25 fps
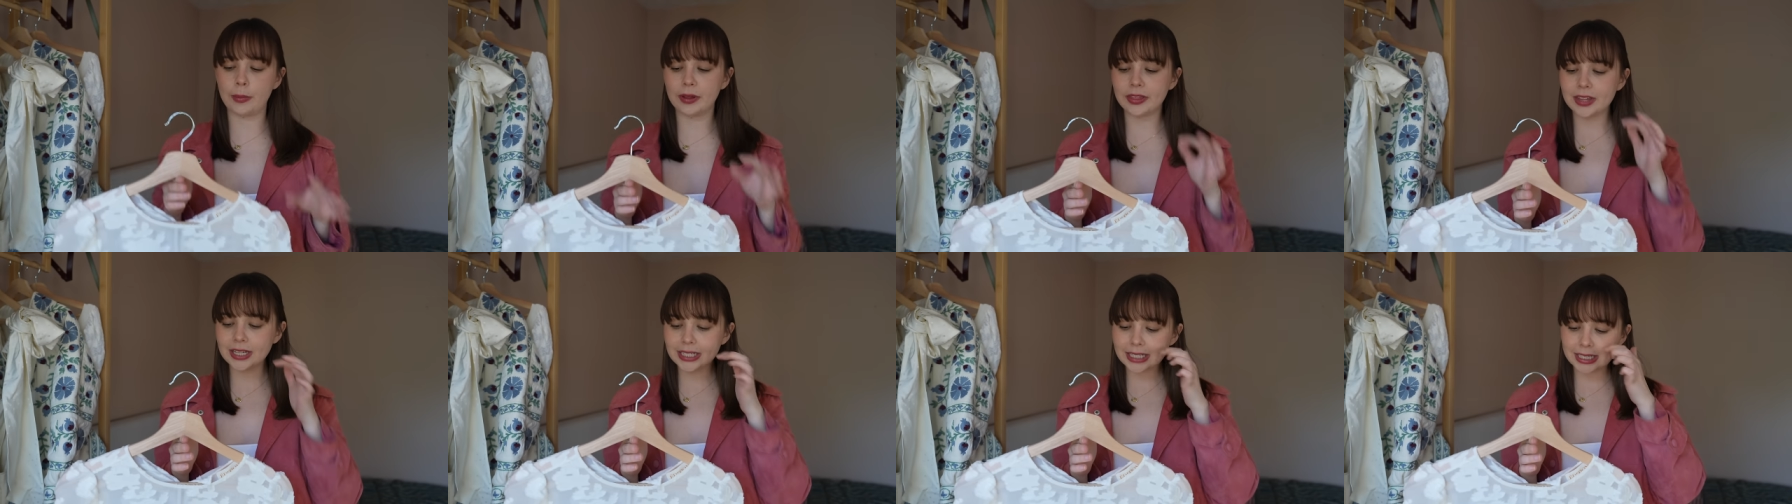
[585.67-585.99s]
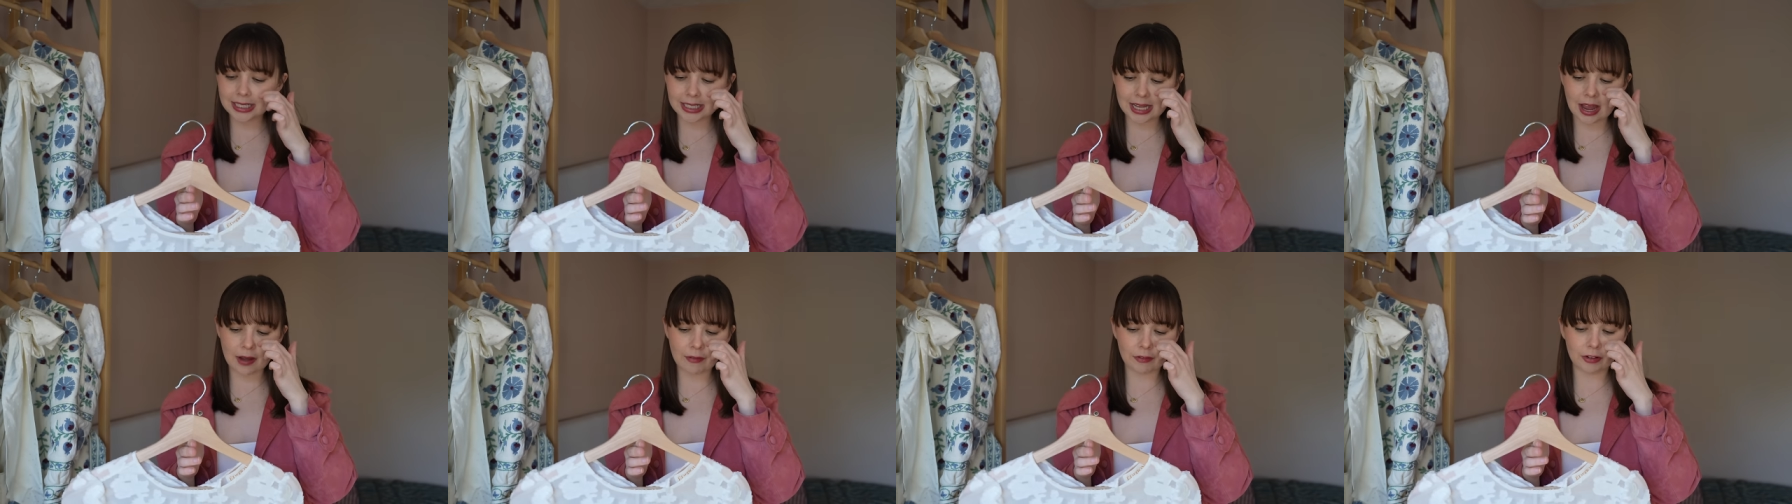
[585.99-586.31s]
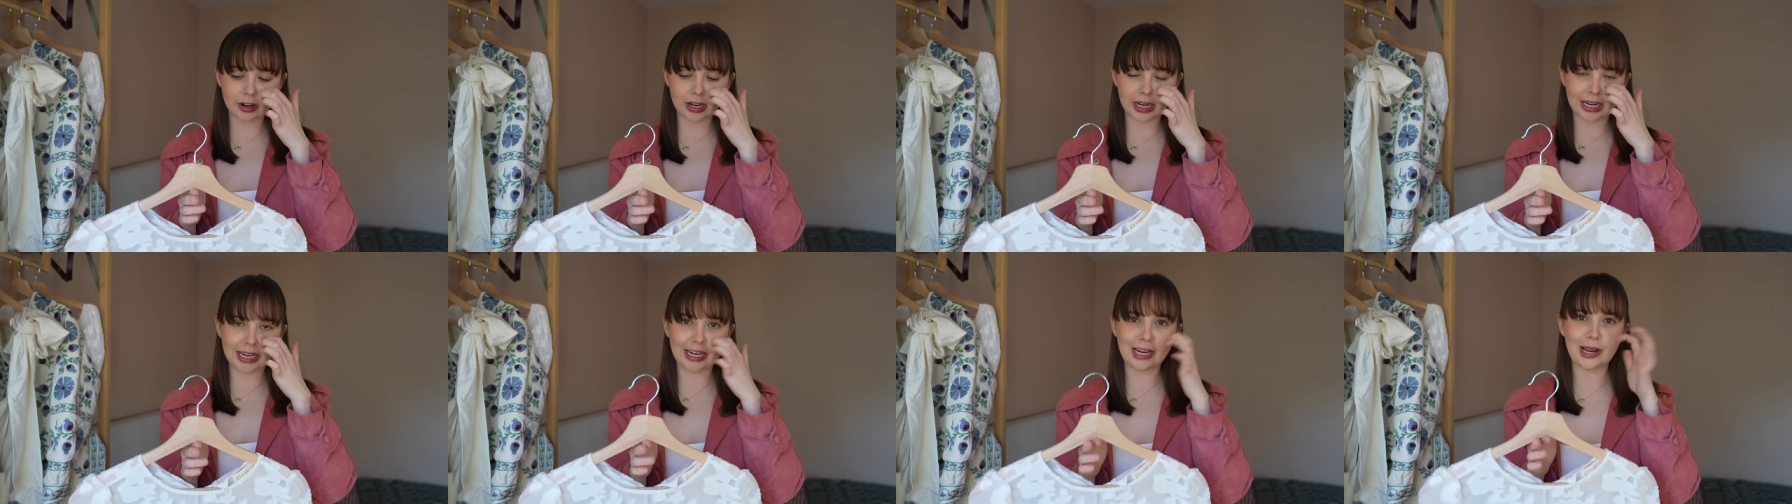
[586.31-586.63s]
but this is
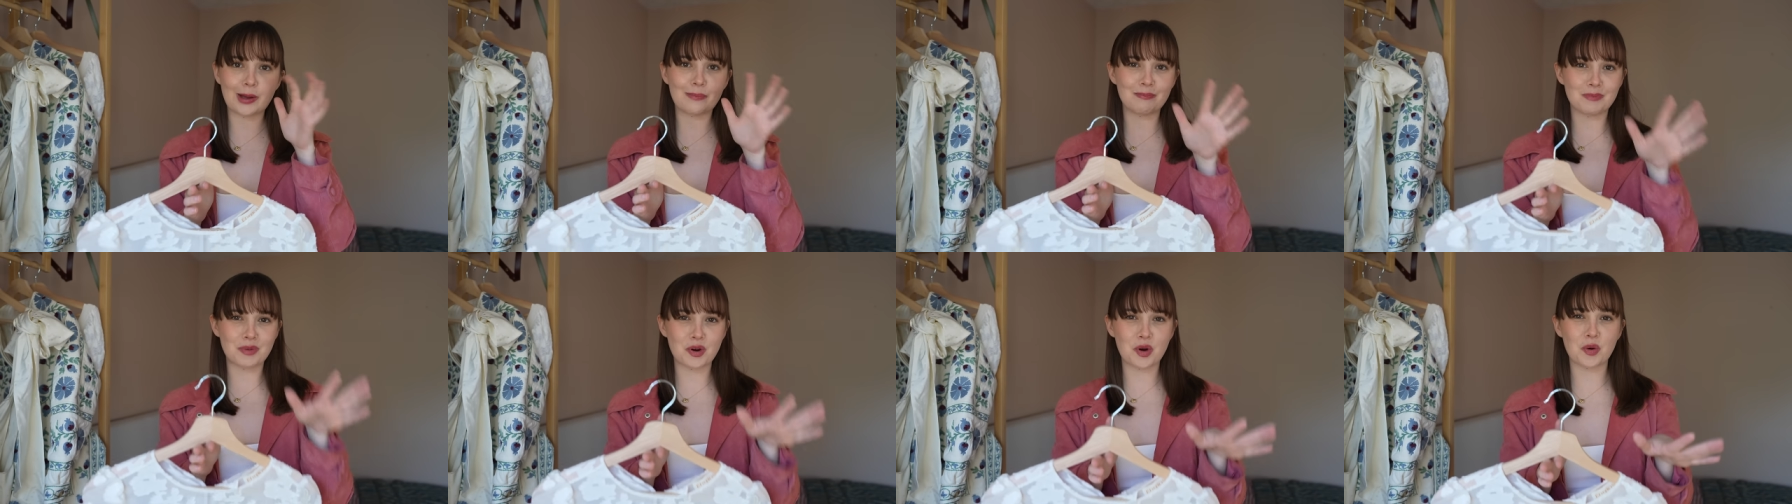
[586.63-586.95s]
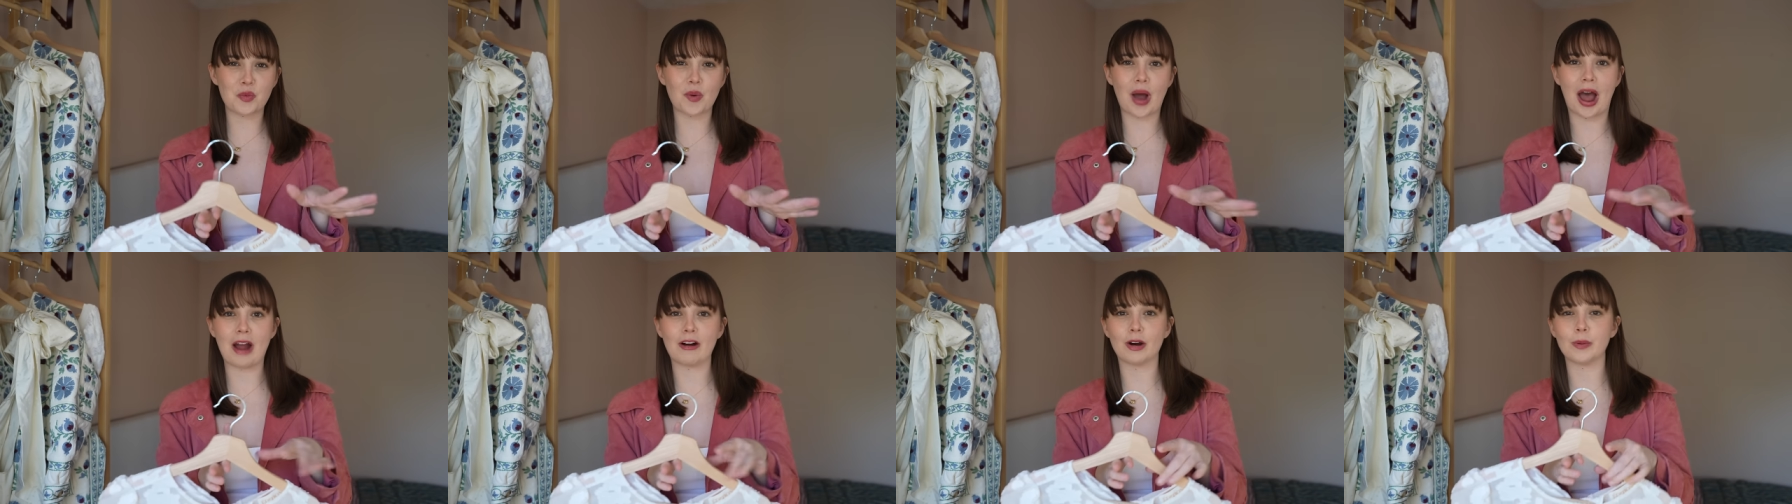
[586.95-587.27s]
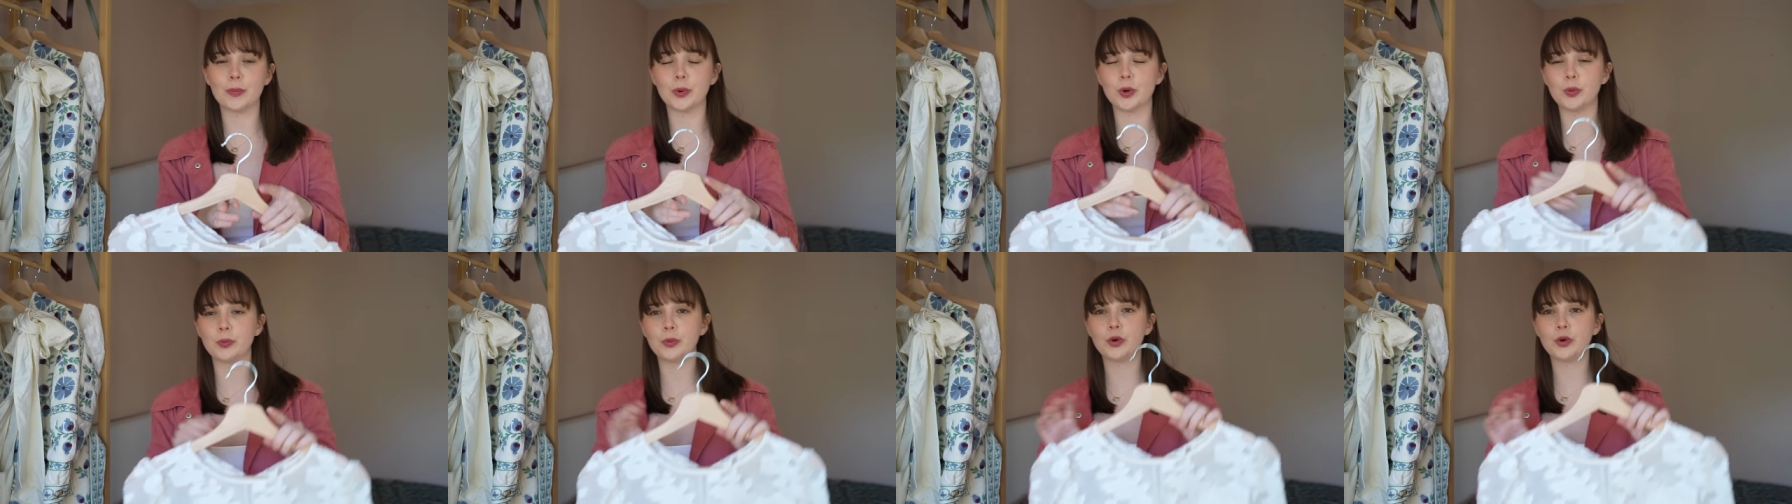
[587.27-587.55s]
definitely more wearable,